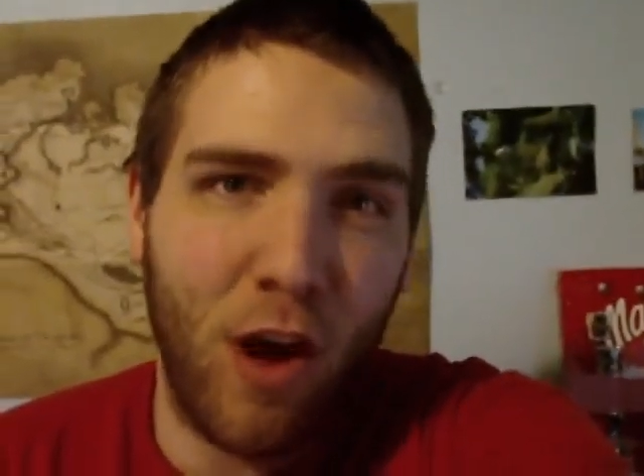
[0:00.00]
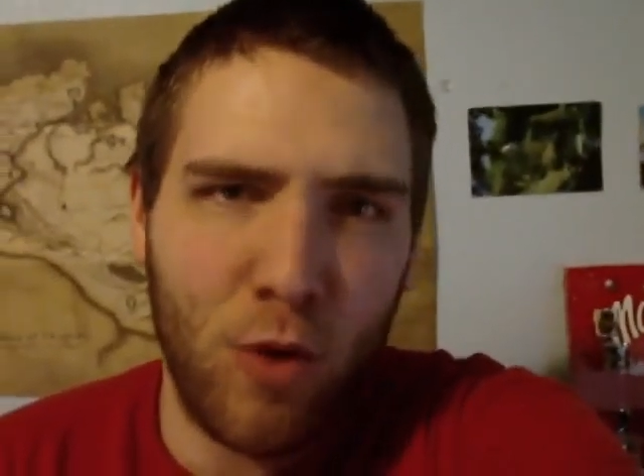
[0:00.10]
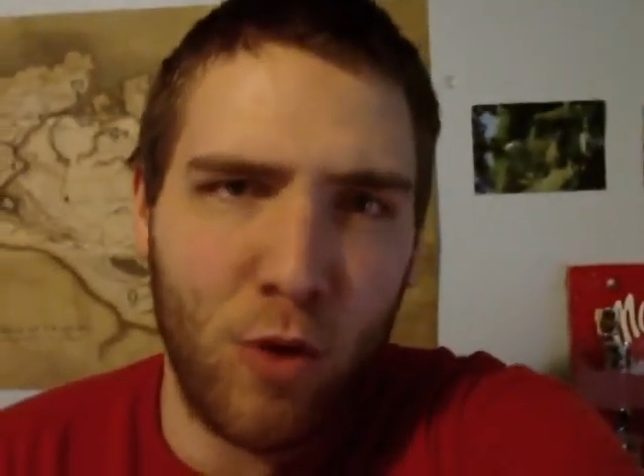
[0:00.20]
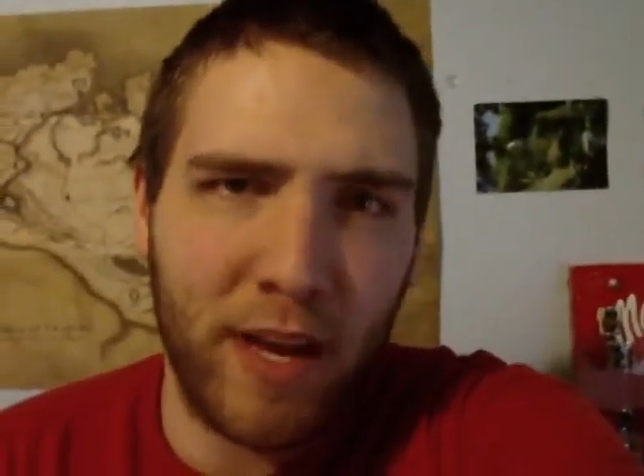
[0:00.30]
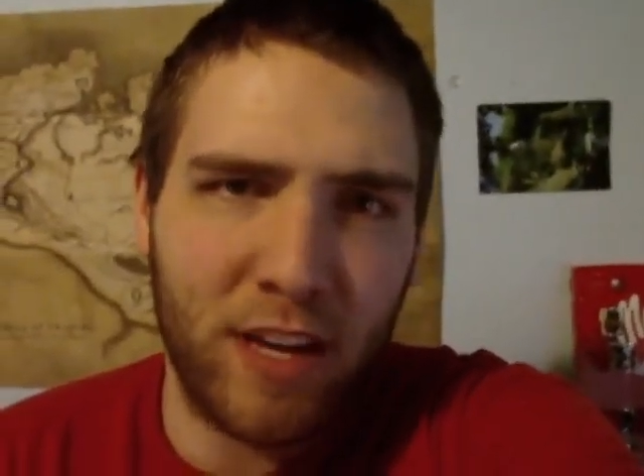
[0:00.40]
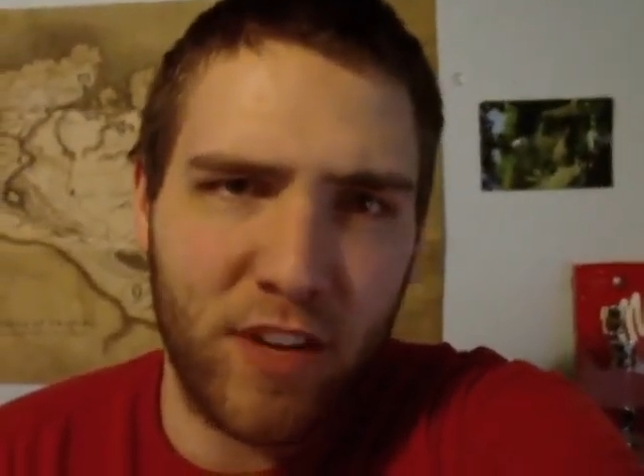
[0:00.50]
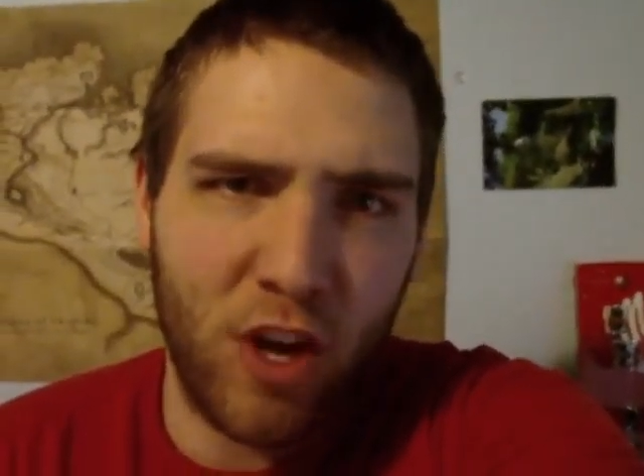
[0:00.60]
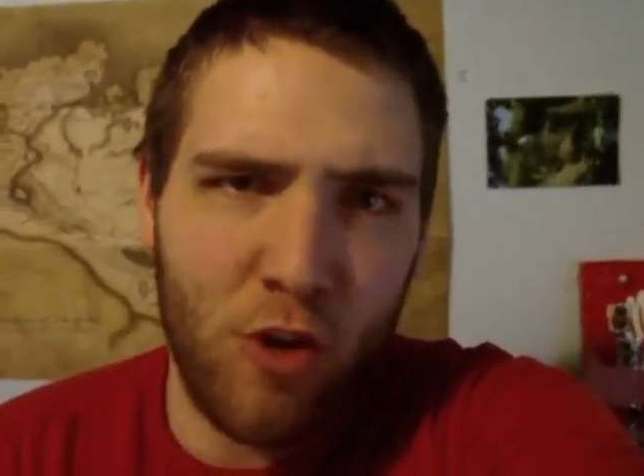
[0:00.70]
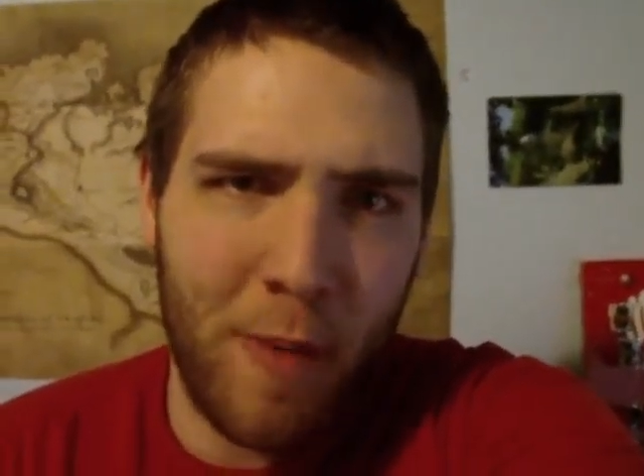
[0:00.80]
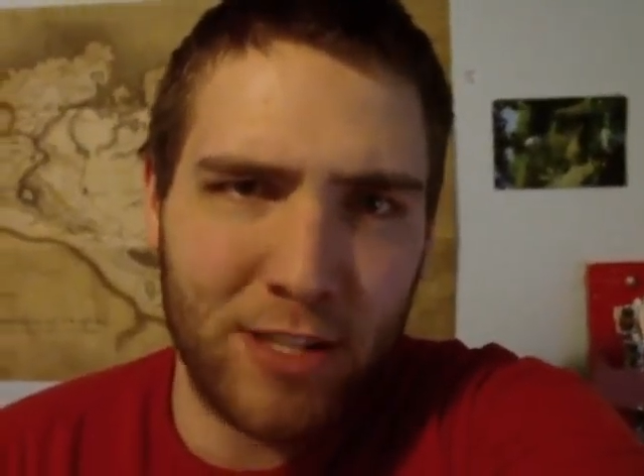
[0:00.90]
I will make a
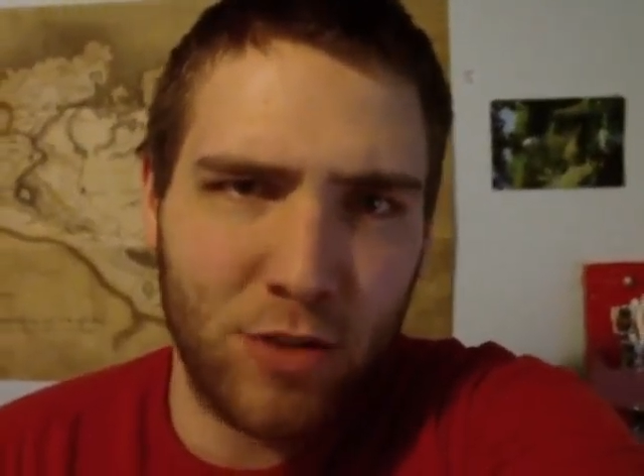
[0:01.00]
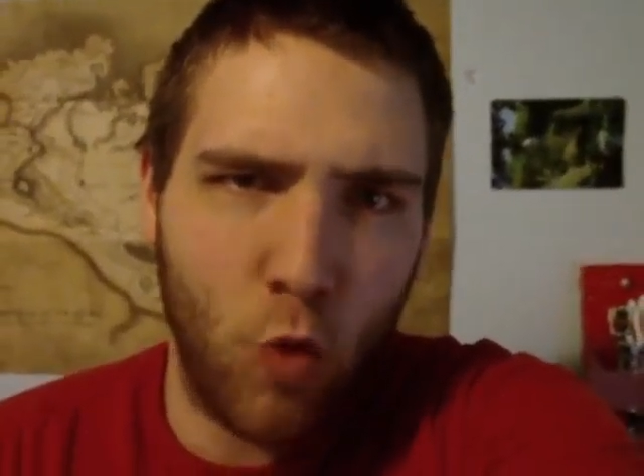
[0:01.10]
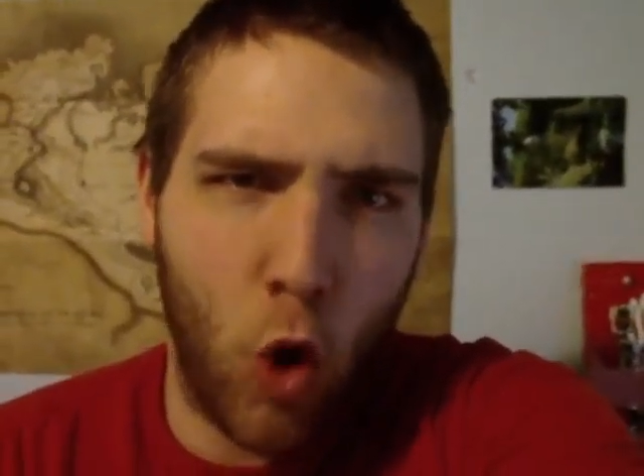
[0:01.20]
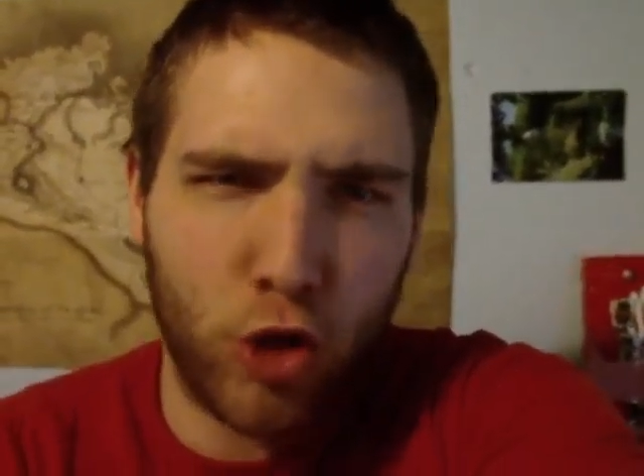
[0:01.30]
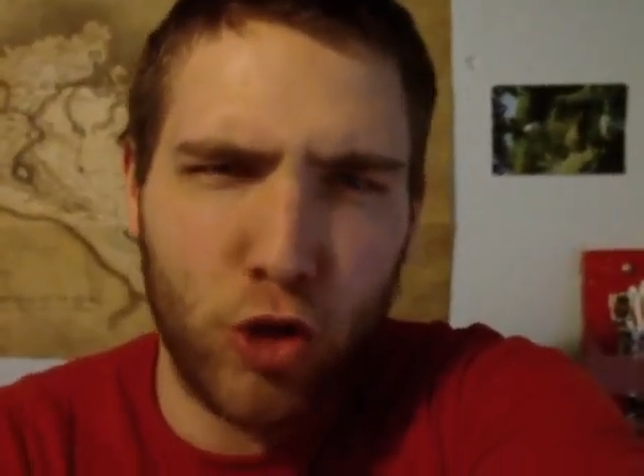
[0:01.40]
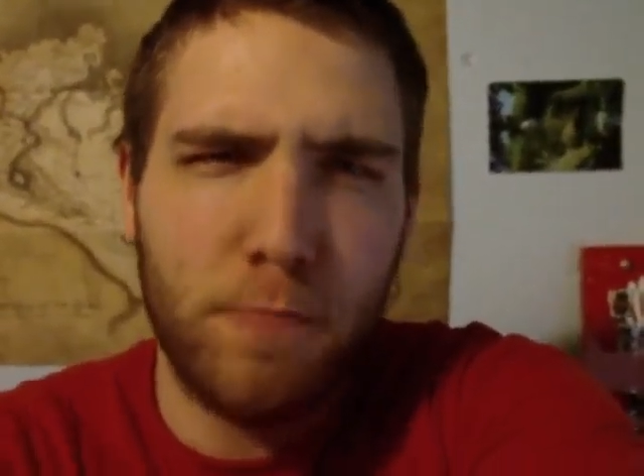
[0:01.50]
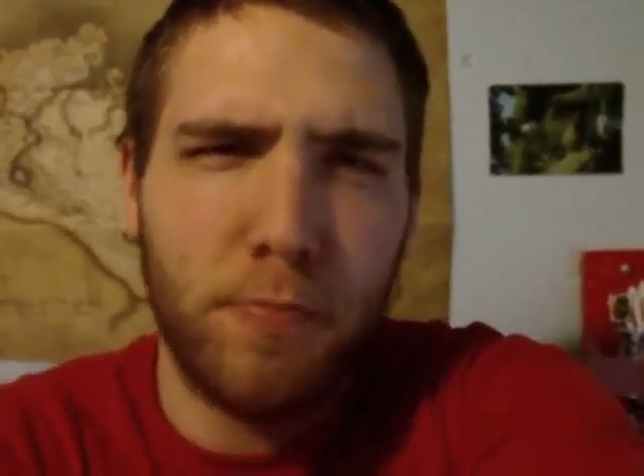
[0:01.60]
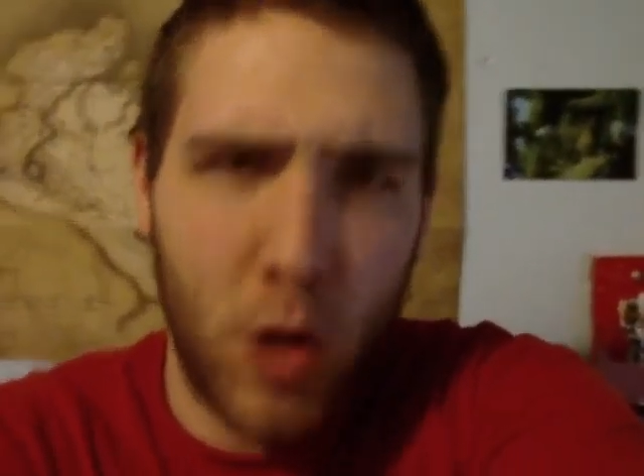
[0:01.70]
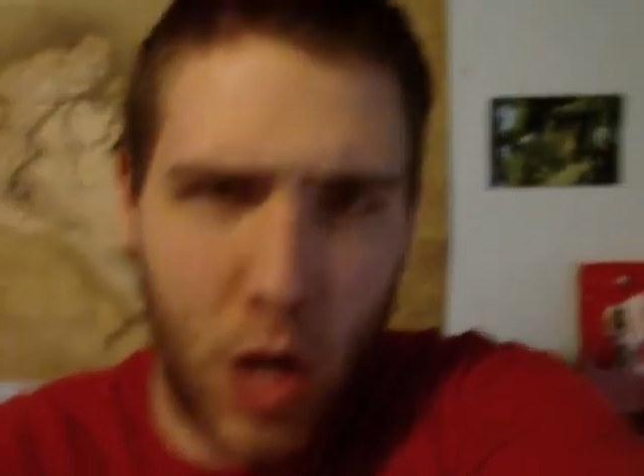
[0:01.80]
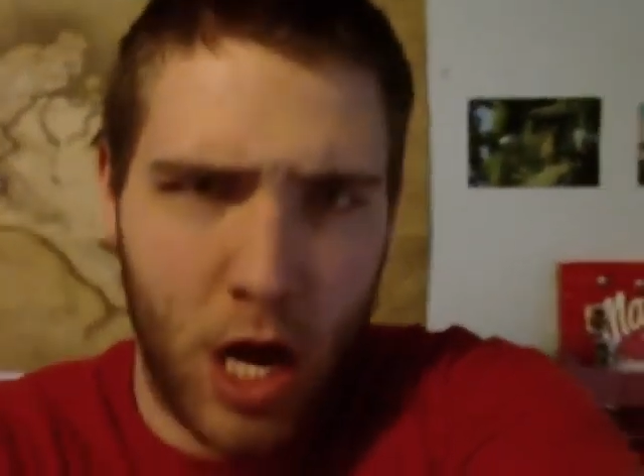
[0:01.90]
video no matter what.
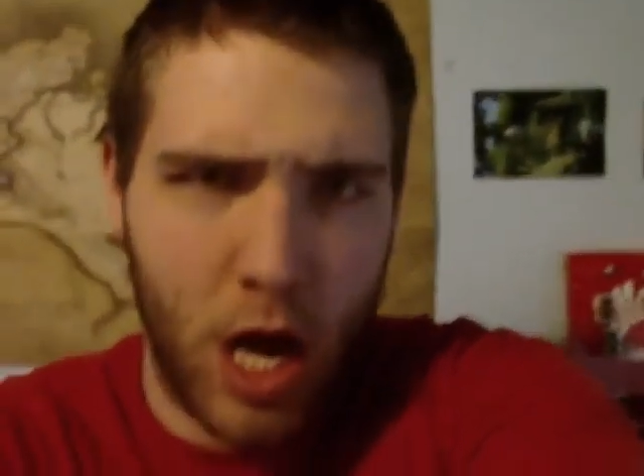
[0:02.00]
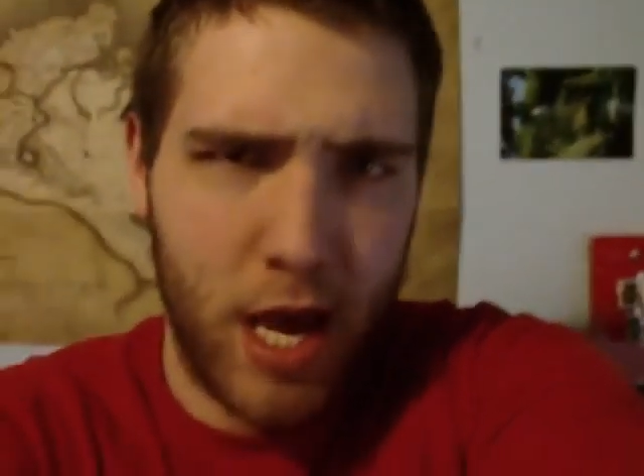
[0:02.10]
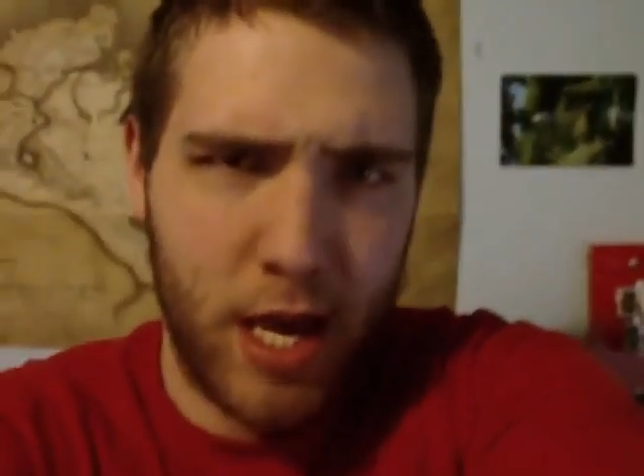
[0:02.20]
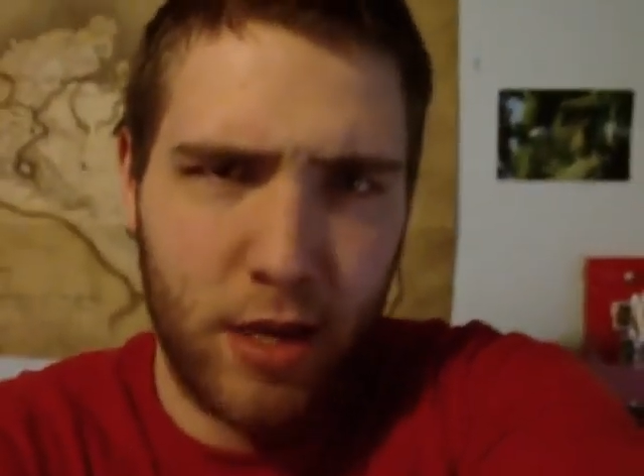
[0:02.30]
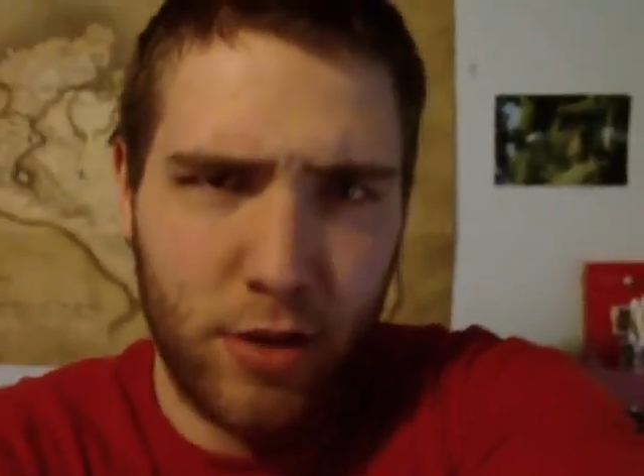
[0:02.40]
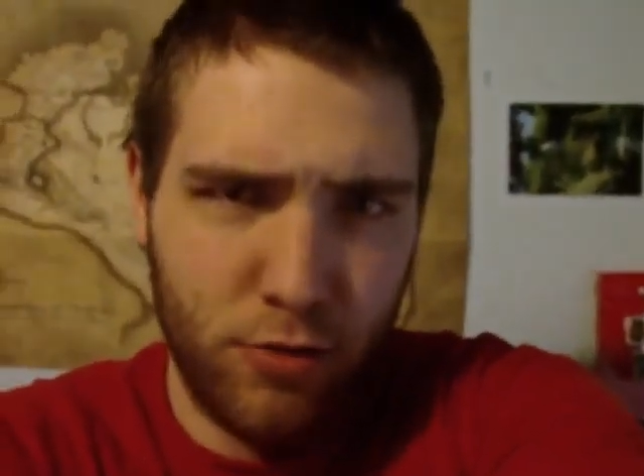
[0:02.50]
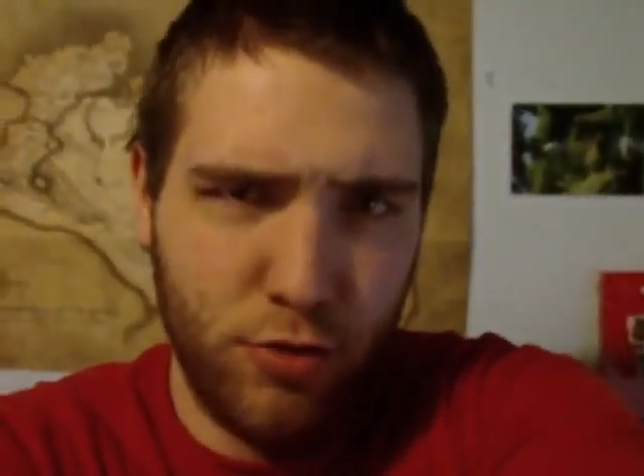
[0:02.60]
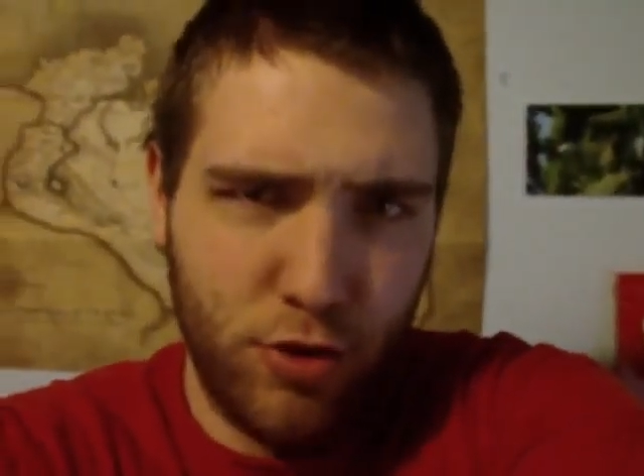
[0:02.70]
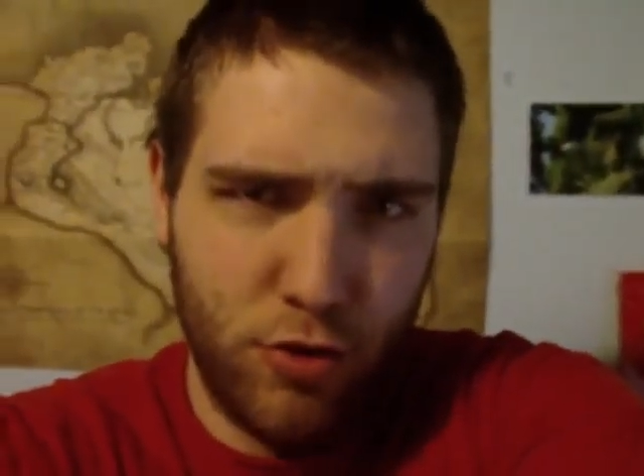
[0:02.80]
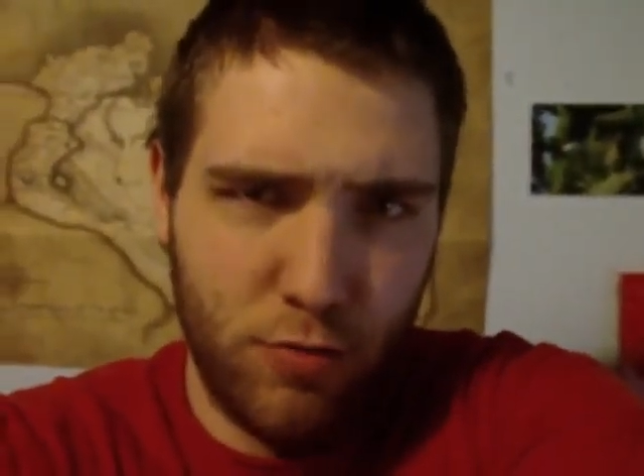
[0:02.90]
Goodbye, YouTube.